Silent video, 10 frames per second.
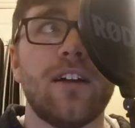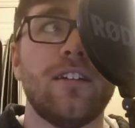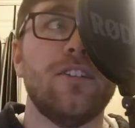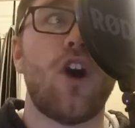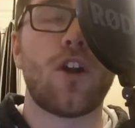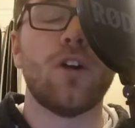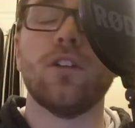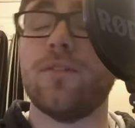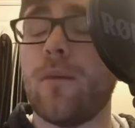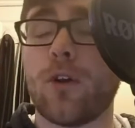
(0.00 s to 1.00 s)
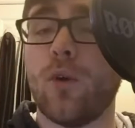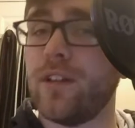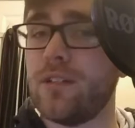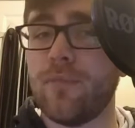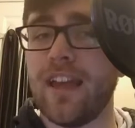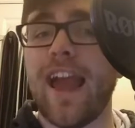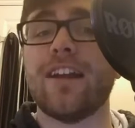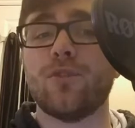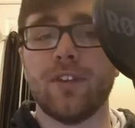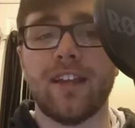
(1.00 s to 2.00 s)
not all of them are going to be
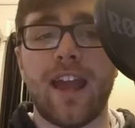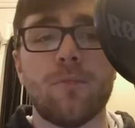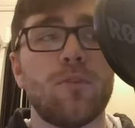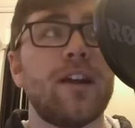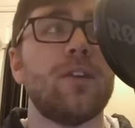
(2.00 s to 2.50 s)
entering the game right